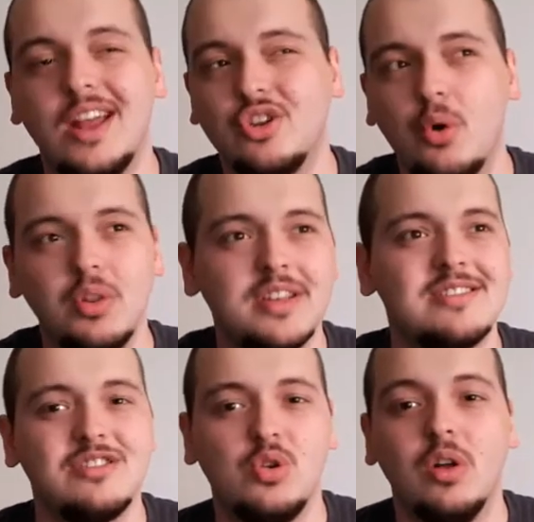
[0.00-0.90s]
and don't
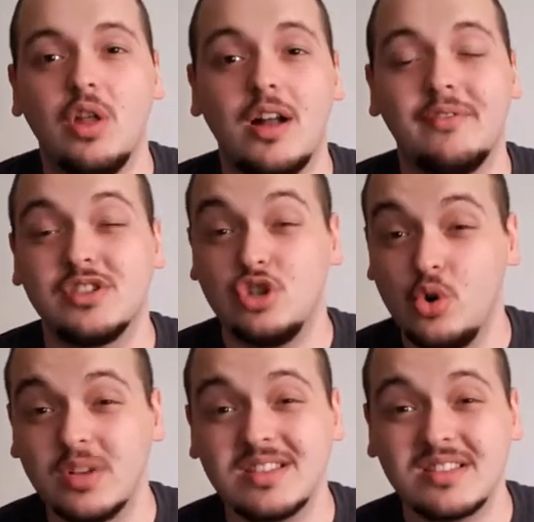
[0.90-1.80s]
listen to a lot of his
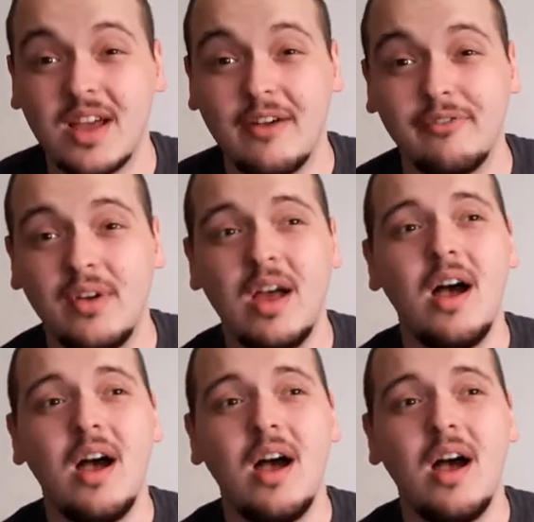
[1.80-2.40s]
newest stuff.